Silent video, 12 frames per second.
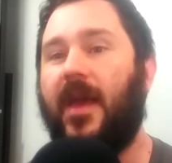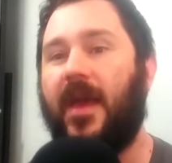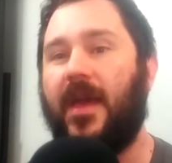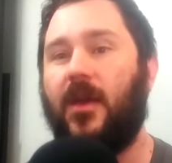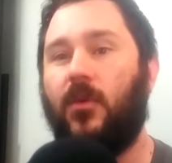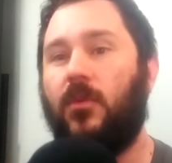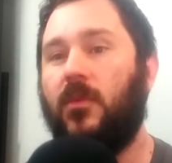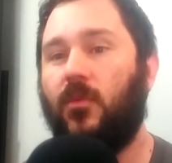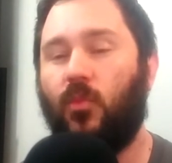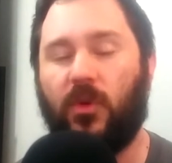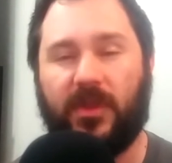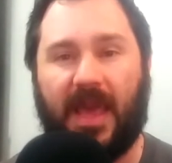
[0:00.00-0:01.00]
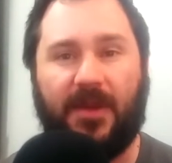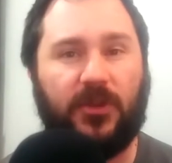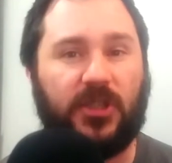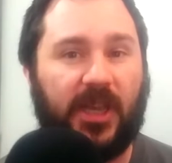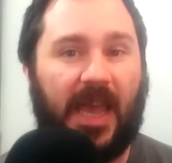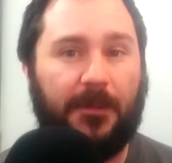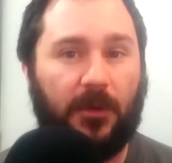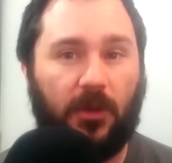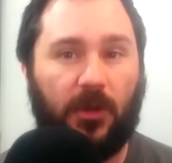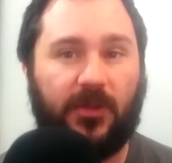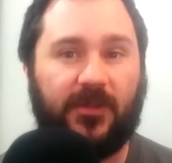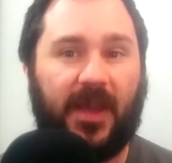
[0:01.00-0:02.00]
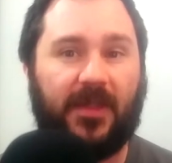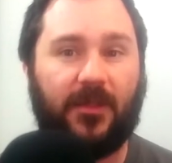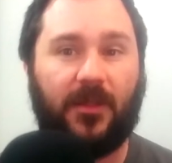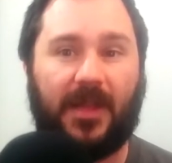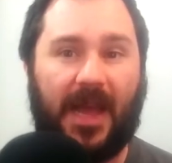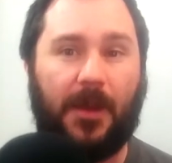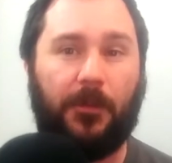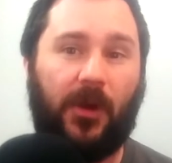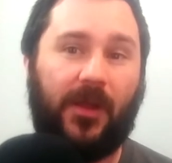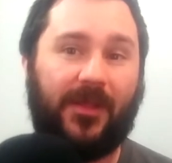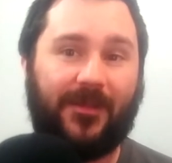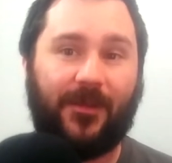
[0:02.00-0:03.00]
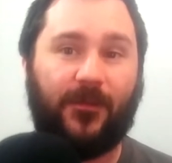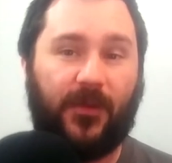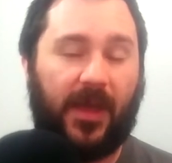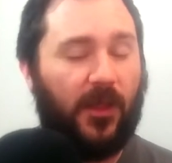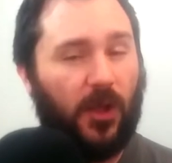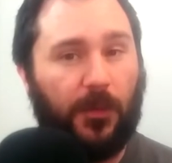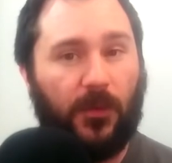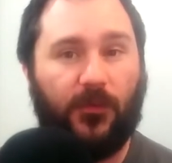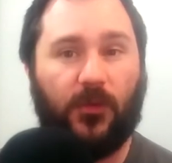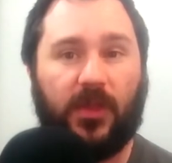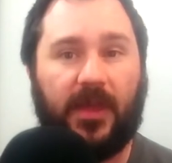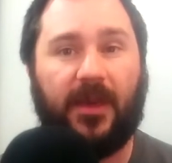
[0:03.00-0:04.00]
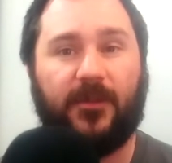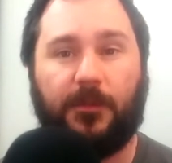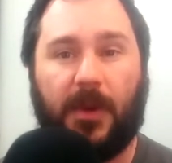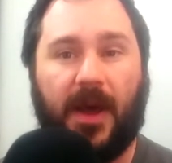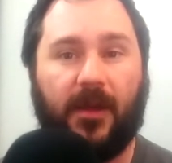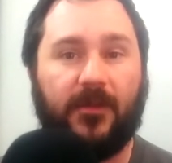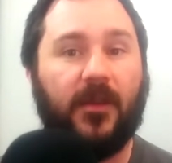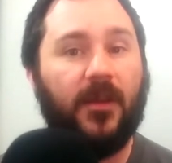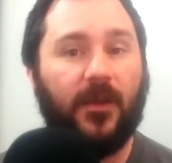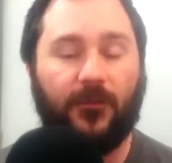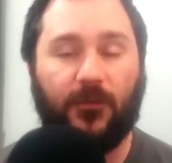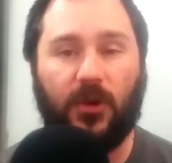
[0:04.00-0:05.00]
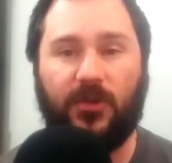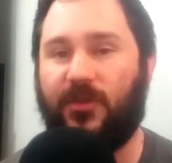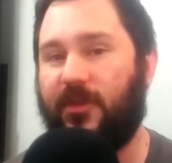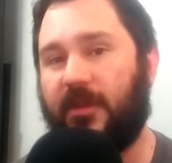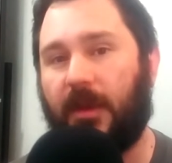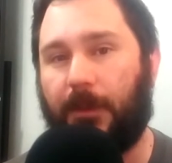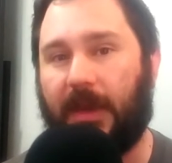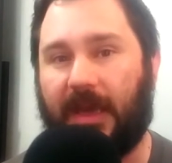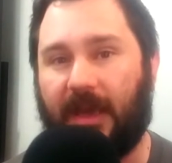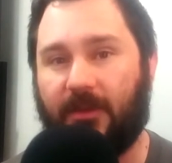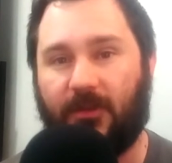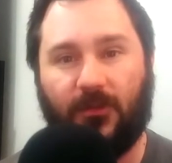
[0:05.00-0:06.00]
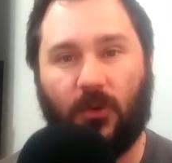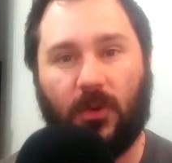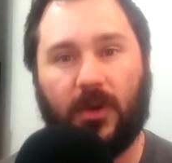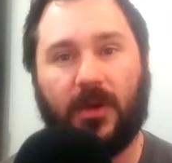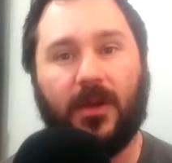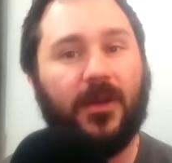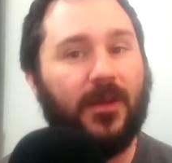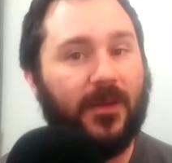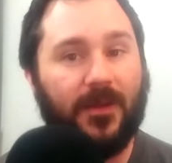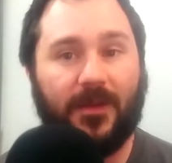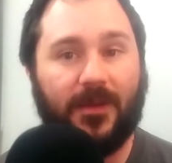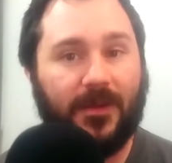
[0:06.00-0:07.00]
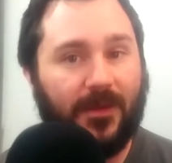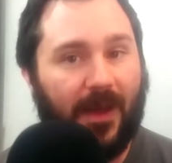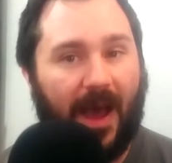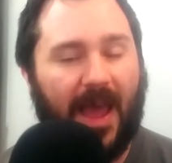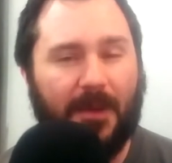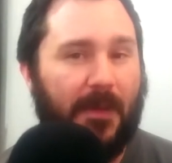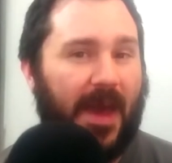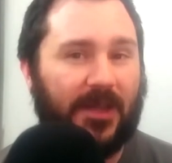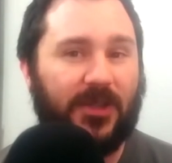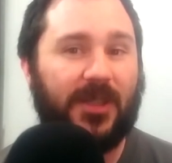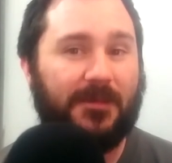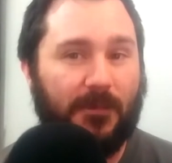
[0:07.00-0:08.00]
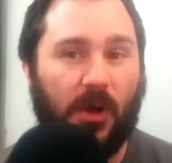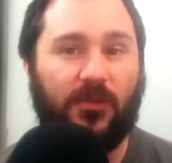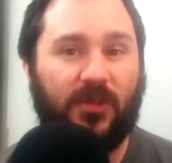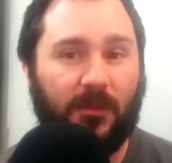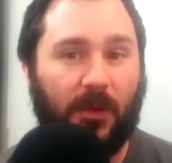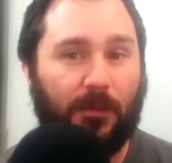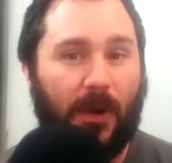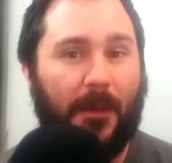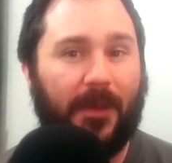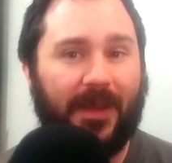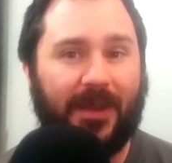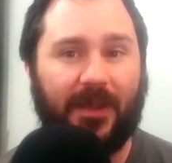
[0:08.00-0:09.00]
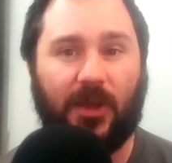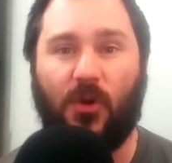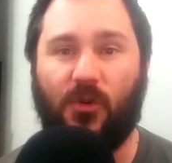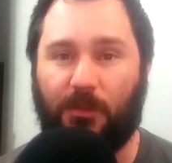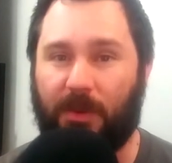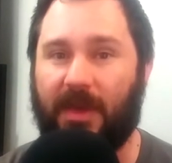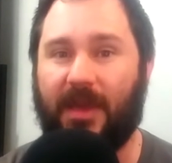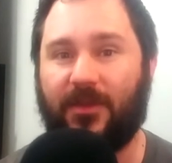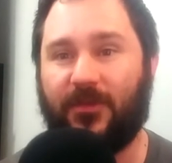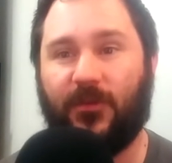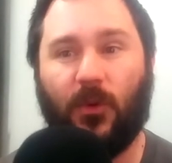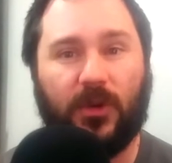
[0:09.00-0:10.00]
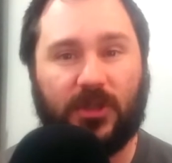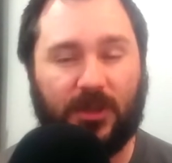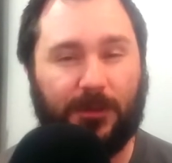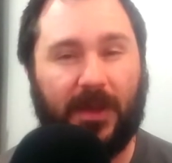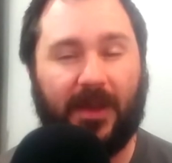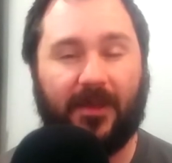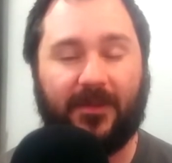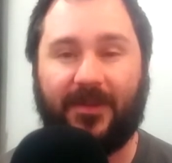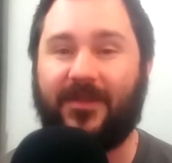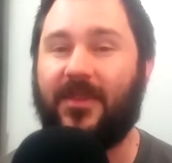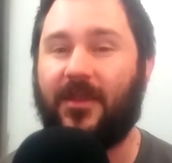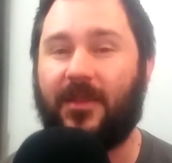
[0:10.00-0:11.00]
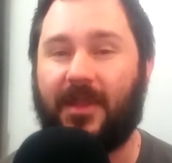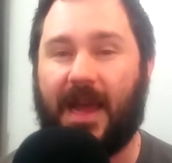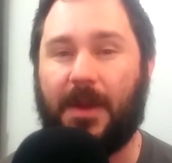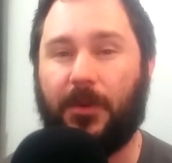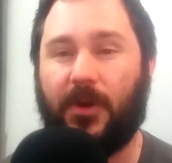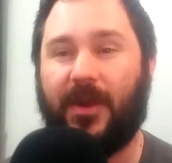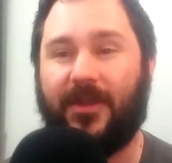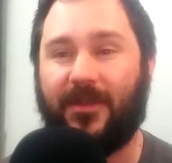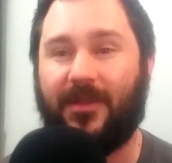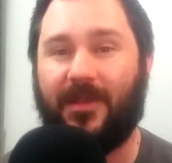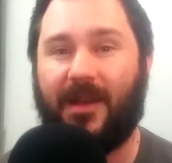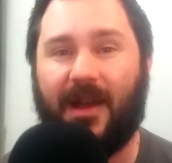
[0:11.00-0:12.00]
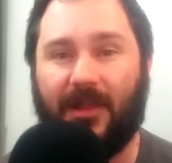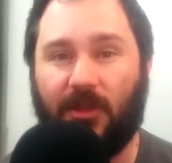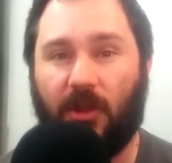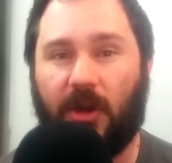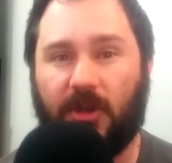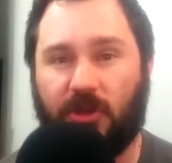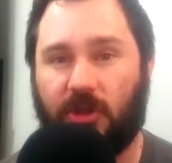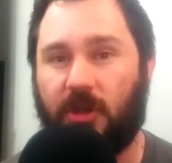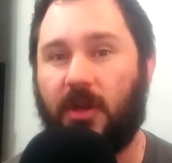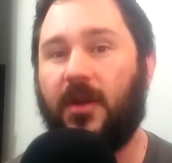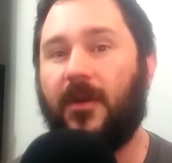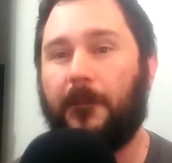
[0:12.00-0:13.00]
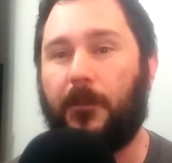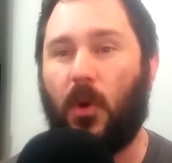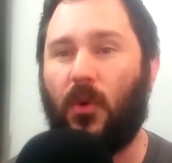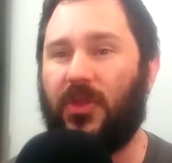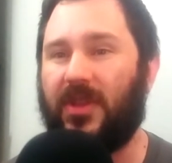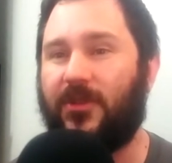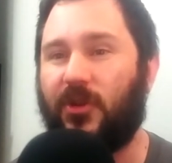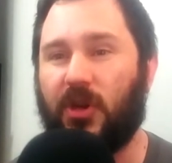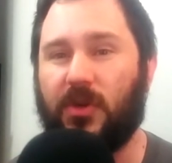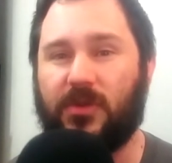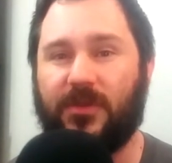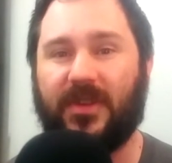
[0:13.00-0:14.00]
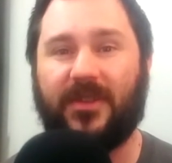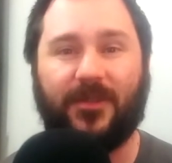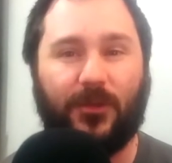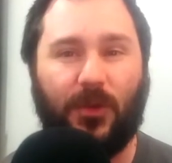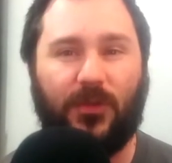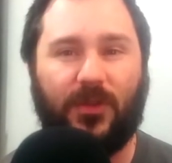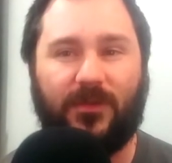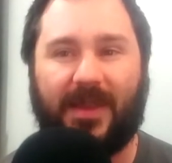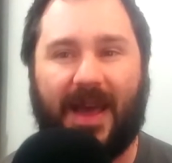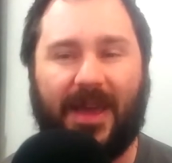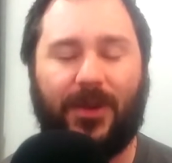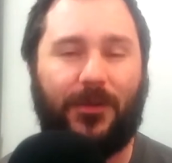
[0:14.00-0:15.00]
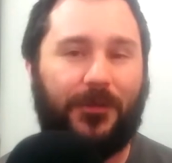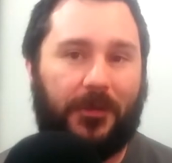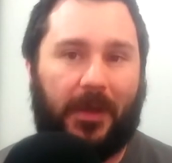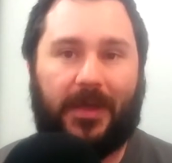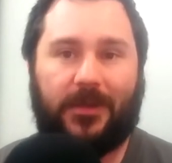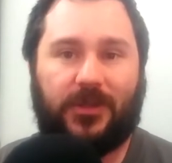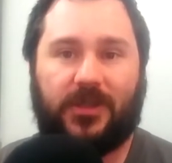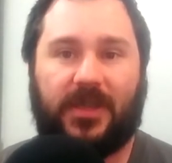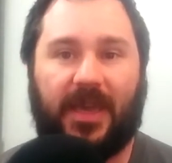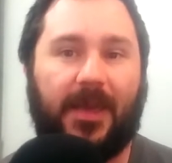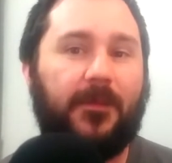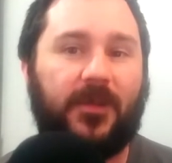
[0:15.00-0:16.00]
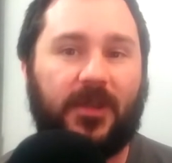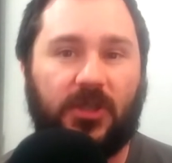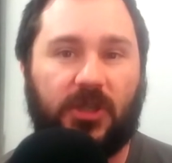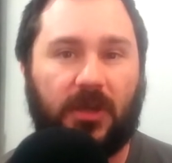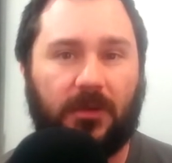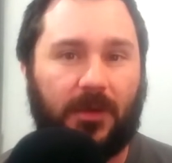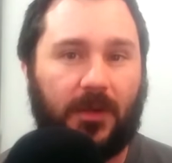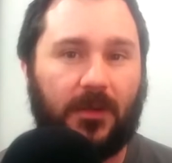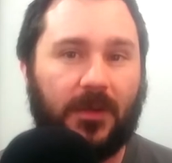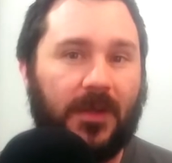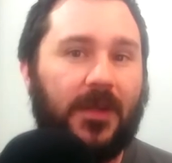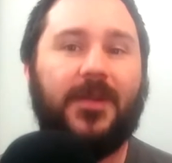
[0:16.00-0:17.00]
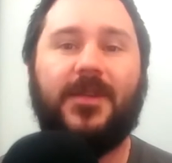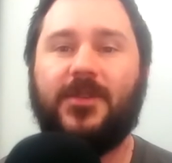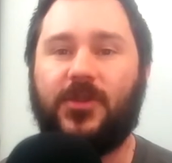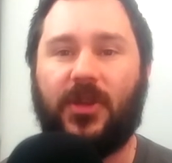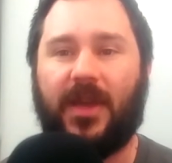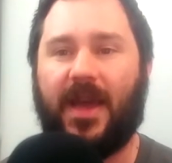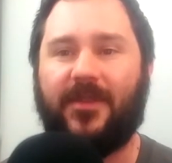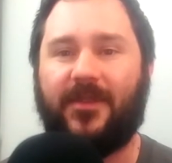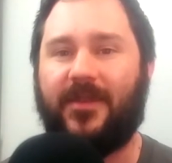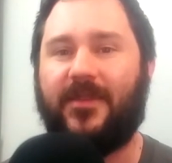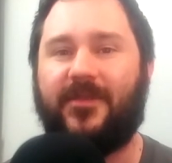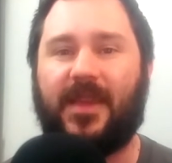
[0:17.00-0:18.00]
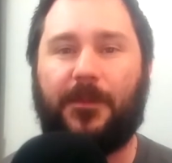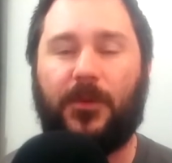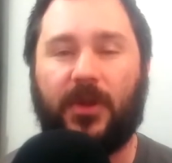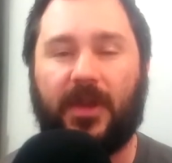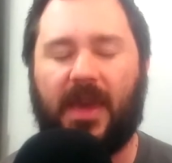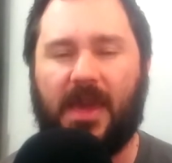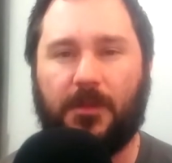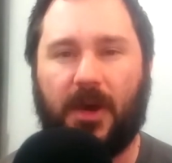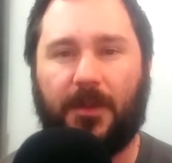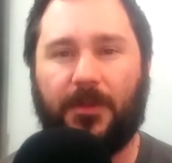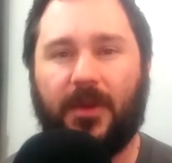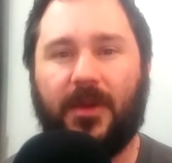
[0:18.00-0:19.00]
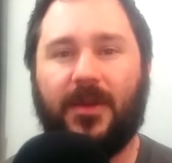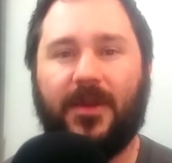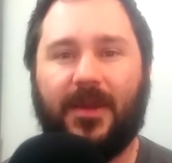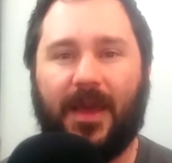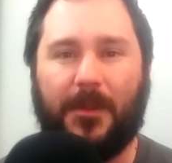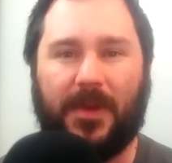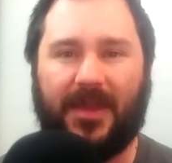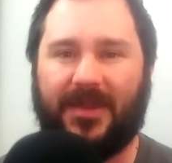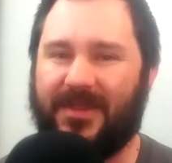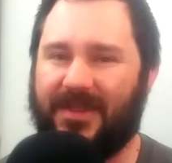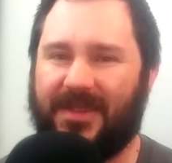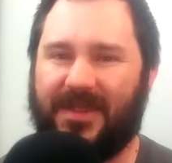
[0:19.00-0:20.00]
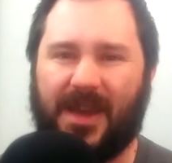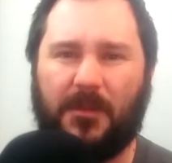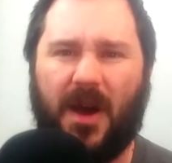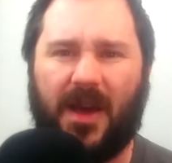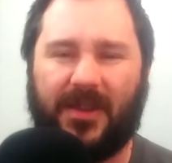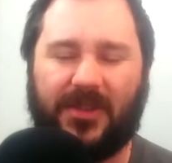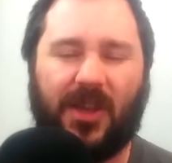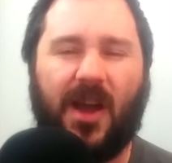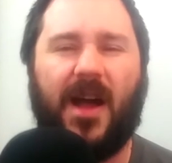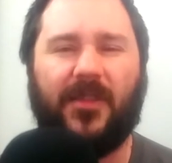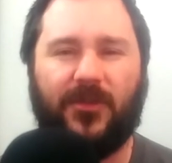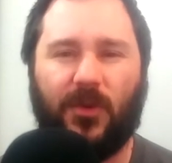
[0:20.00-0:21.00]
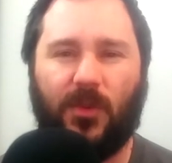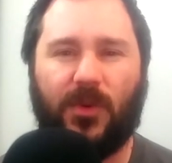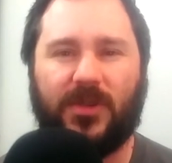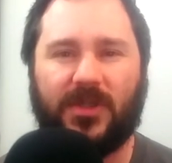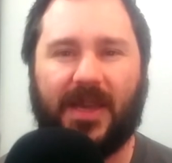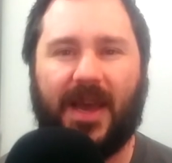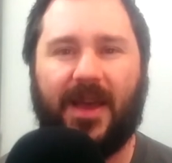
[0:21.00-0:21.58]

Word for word: And when the average gamer looks at the library that's available for the Xbox versus the PS4, I imagine that most of them are probably going to go with PS4 just because they see the library is a lot larger, both in terms of exclusive titles and just games in general. So you guys need to step your game up. I mean, come on, it's console wars,